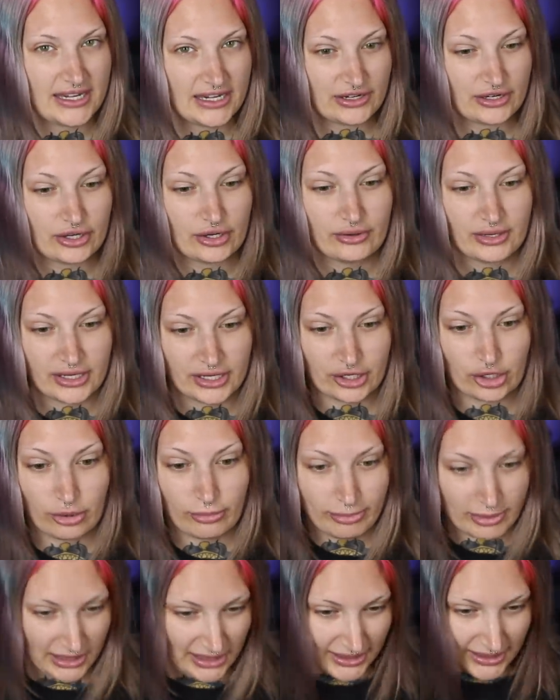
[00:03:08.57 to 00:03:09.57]

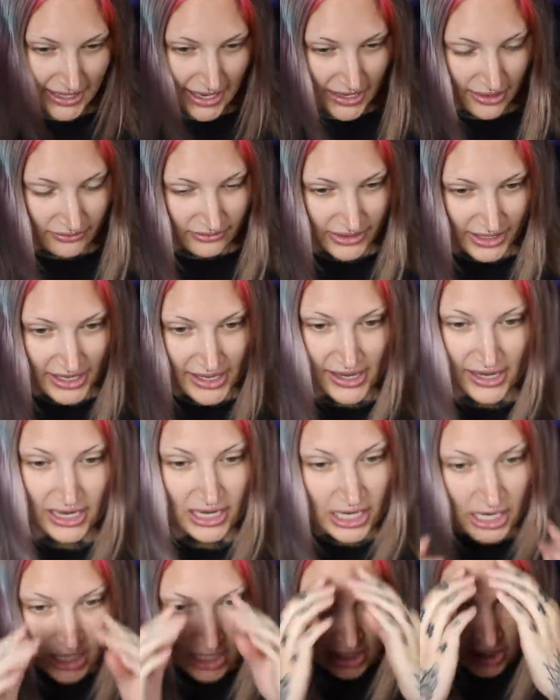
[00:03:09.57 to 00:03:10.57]
Iroiro pink out of the
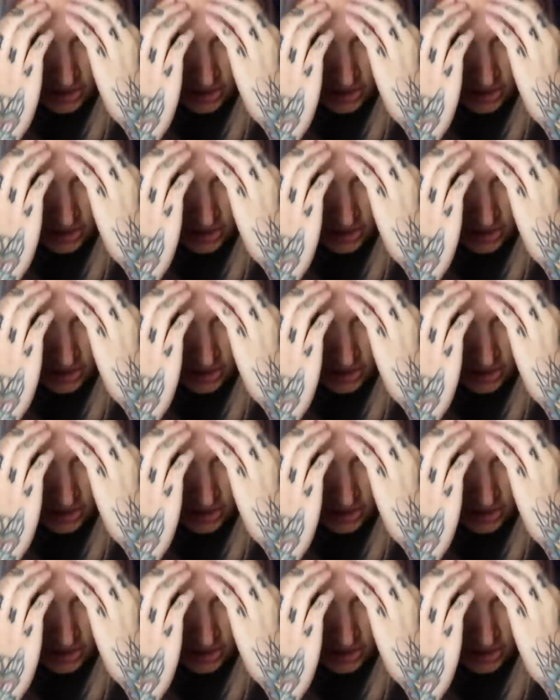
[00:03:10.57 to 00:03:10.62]
hair.